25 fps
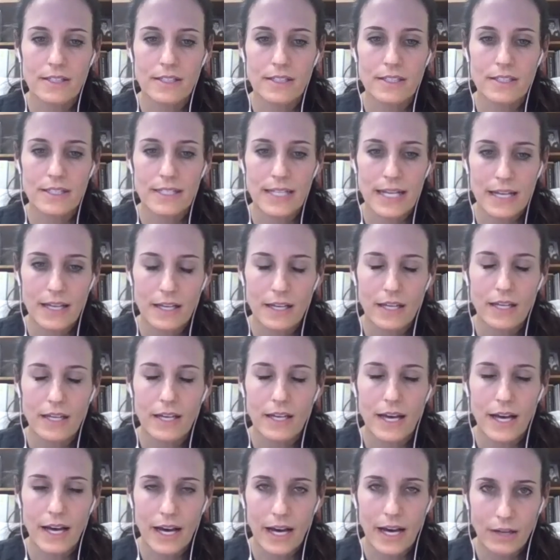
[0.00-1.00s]
staying
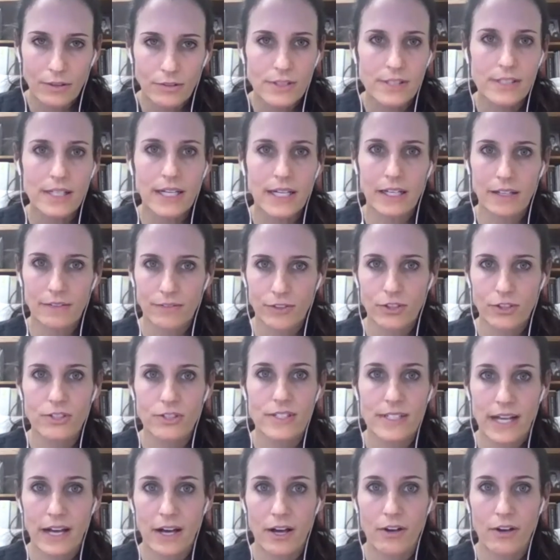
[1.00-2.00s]
outside of
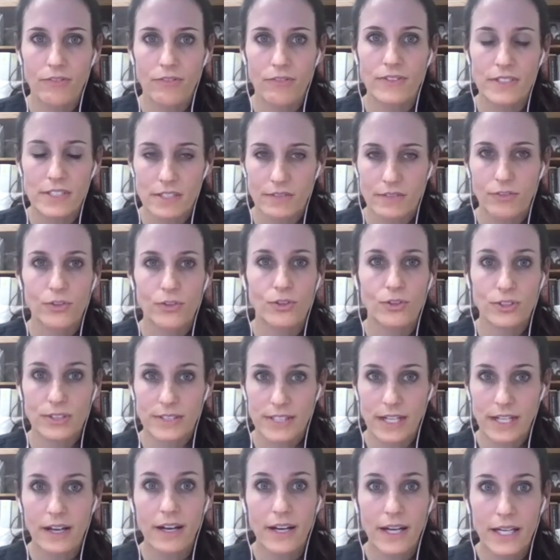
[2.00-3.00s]
yourself in difficult
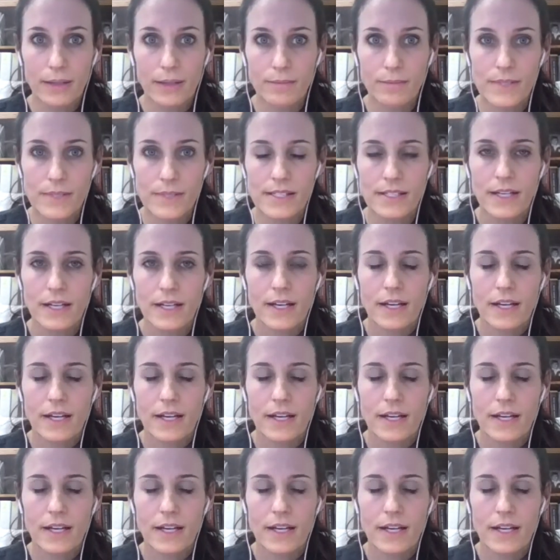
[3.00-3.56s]
times,